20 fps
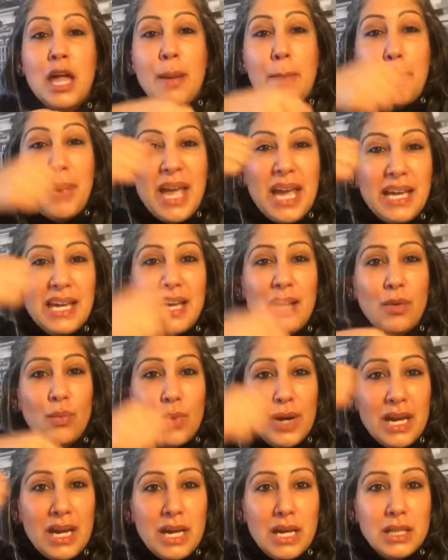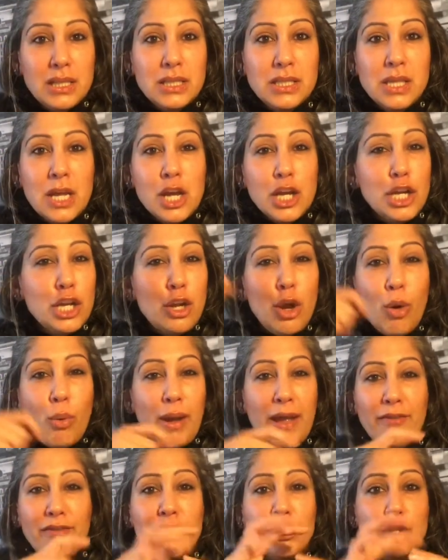picking weeds.
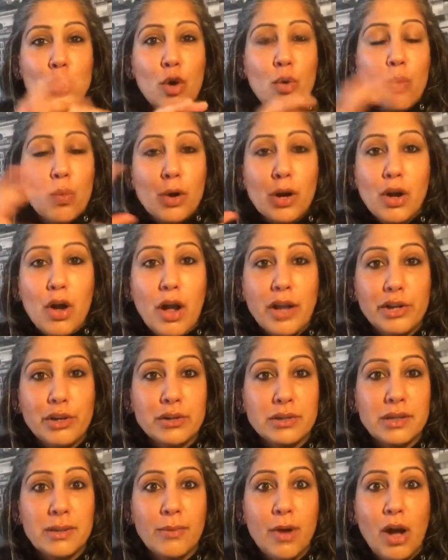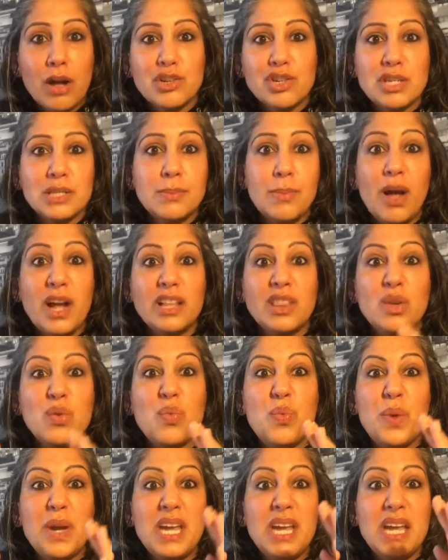If you don't work on your subconscious mind, the
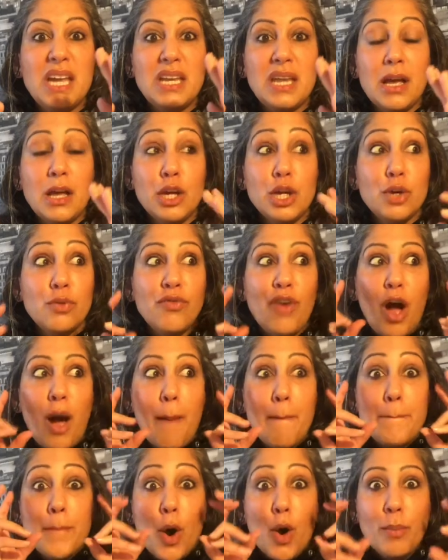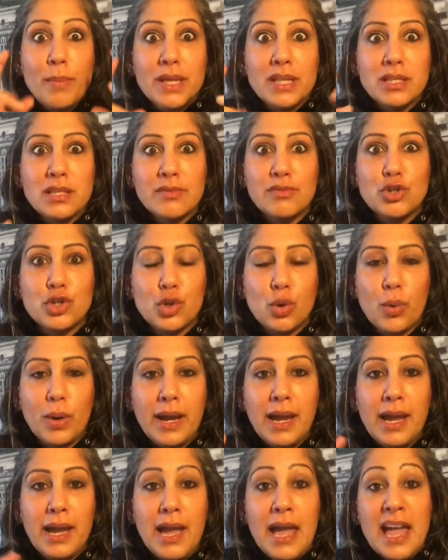weed, you've got moments of
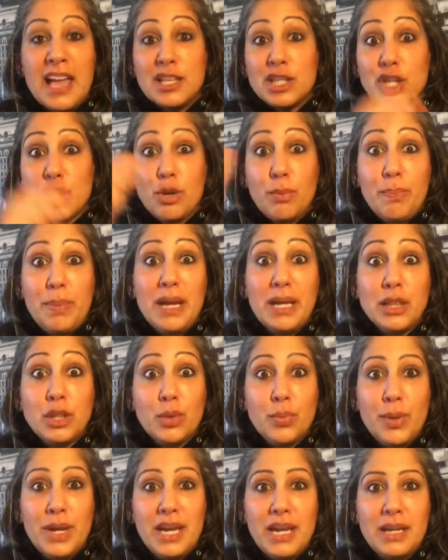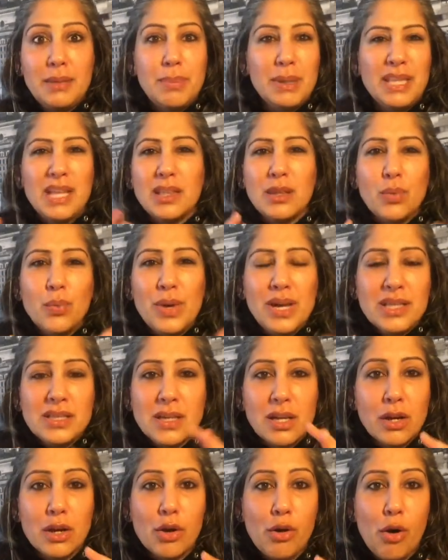joy, so you pick the weed, but then the weed's
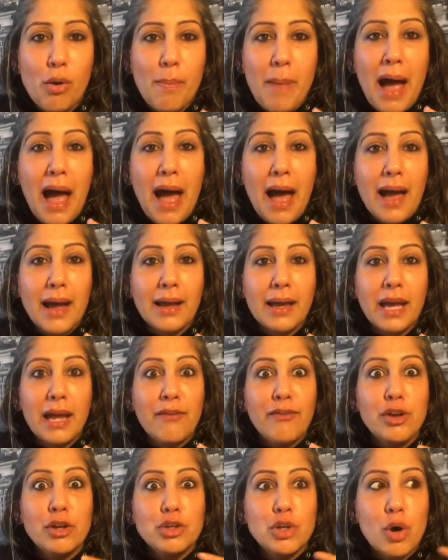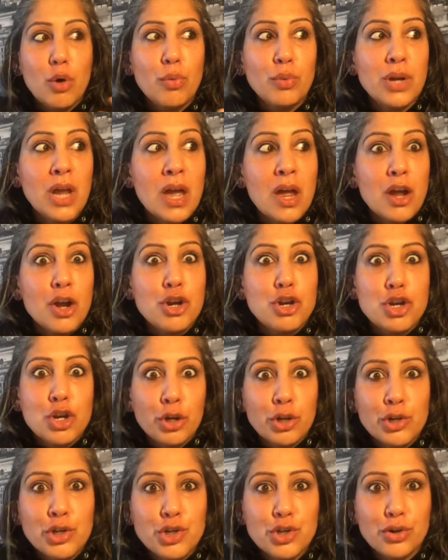gonna grow back. If you don't
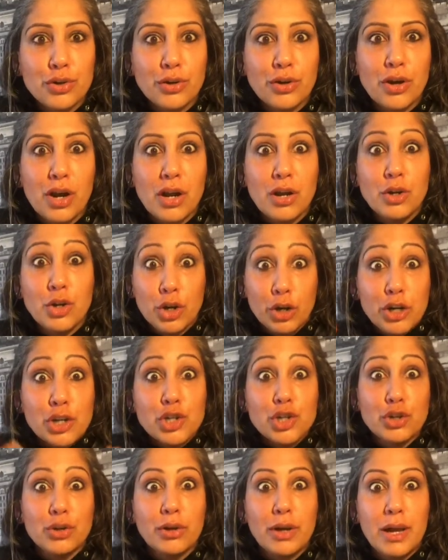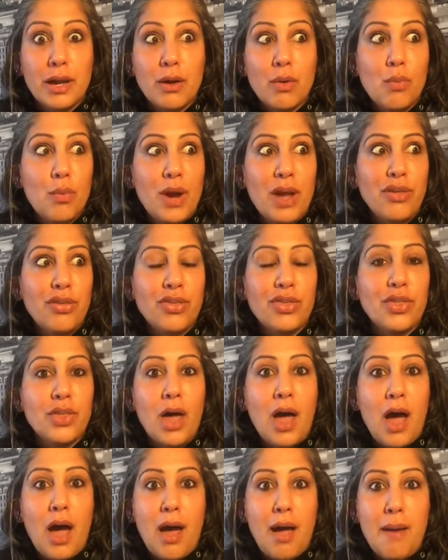nurture it with,
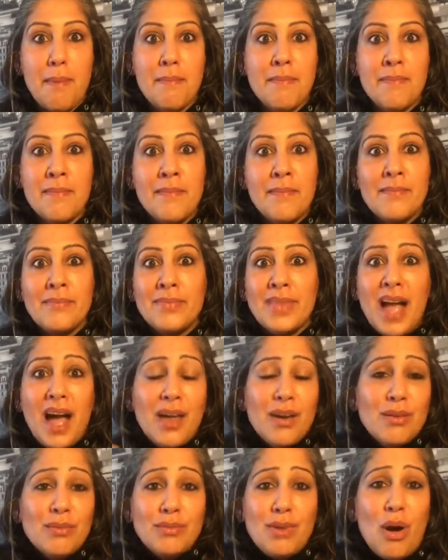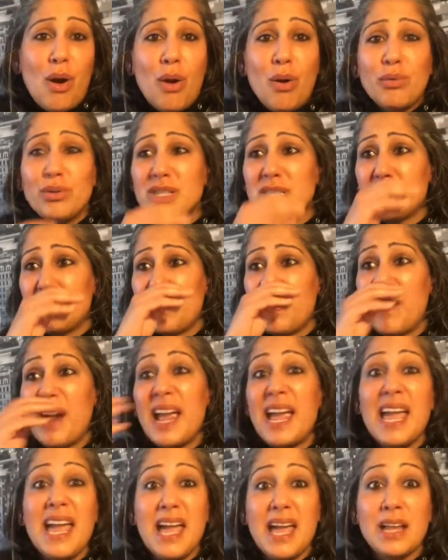I don't know,
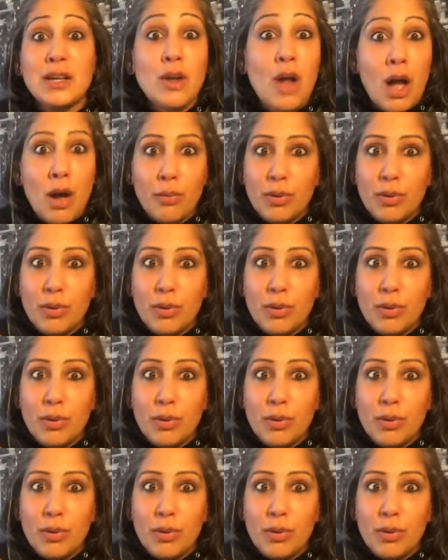spray it, not